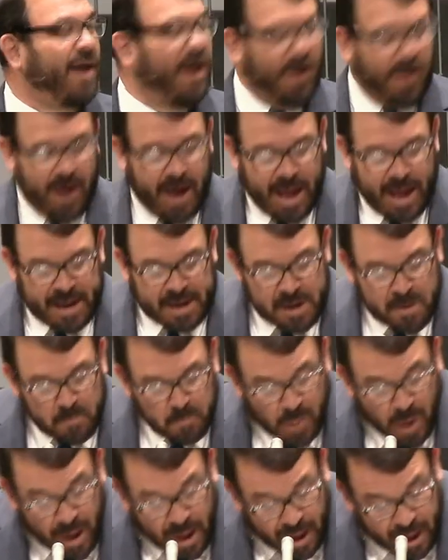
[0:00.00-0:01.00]
All right?
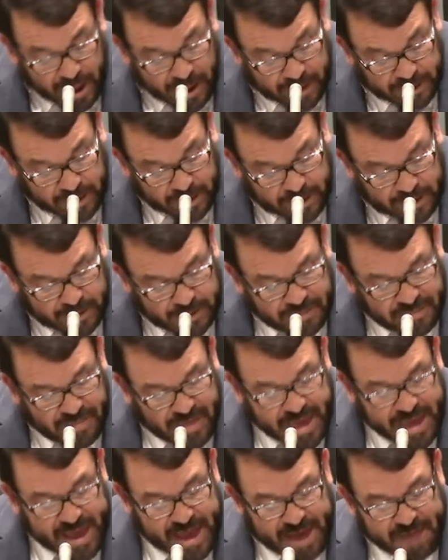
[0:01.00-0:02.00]
But
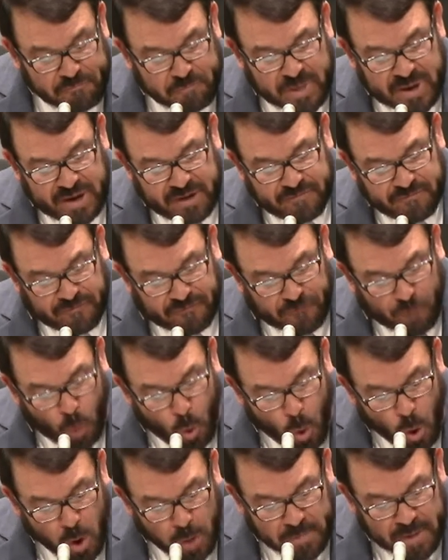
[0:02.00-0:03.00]
they have been
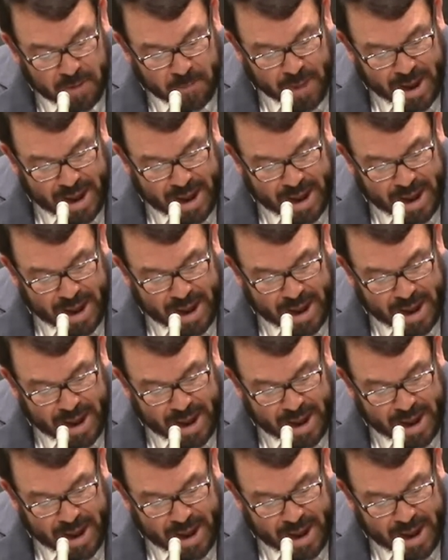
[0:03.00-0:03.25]
informed